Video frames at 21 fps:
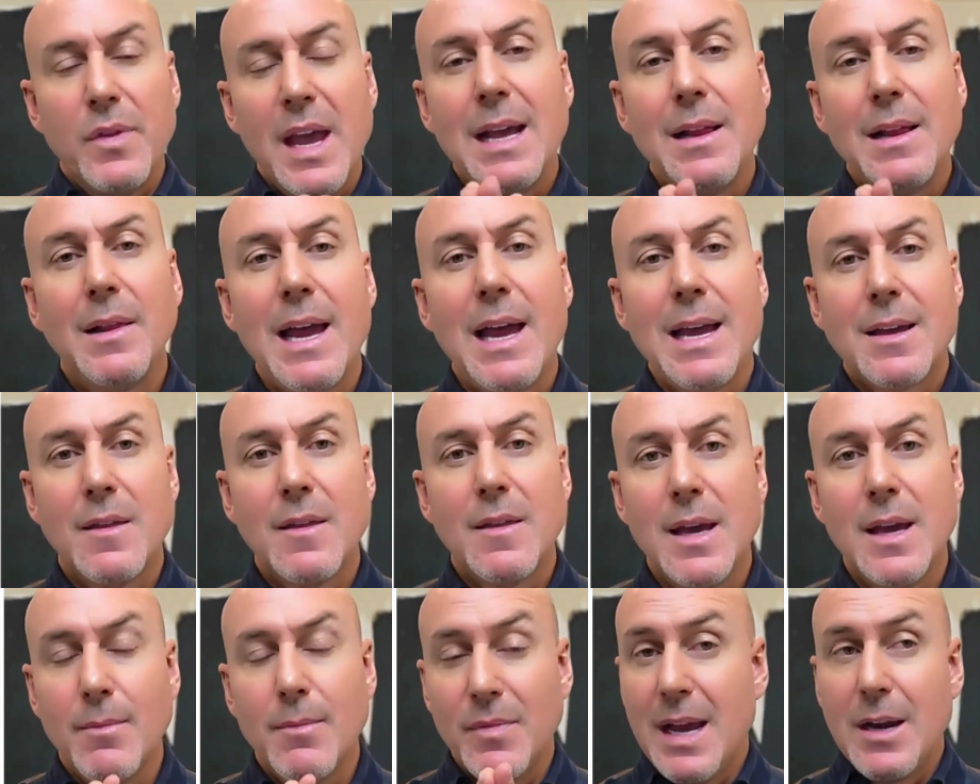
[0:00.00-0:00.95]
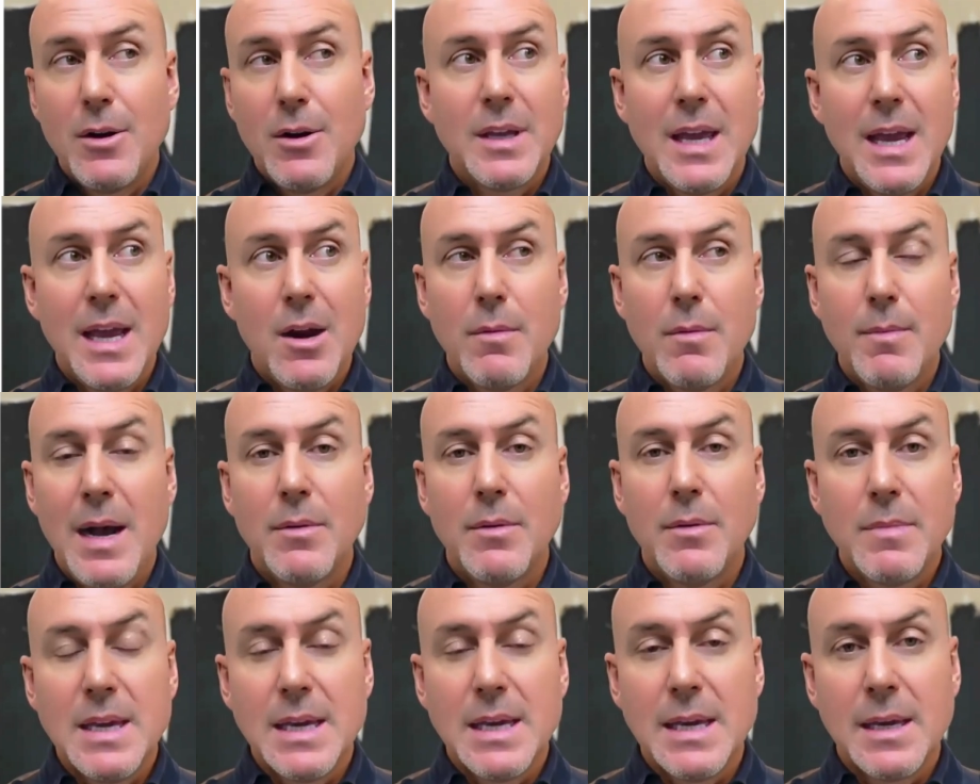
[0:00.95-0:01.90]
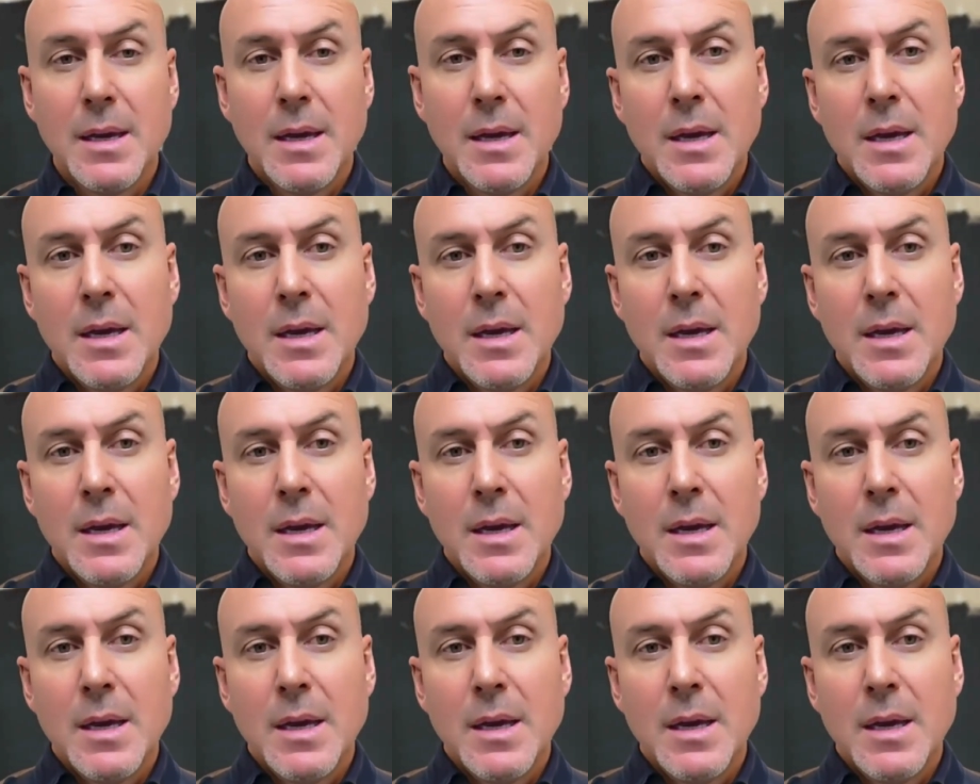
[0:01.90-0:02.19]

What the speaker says: They like them. They don't care about me.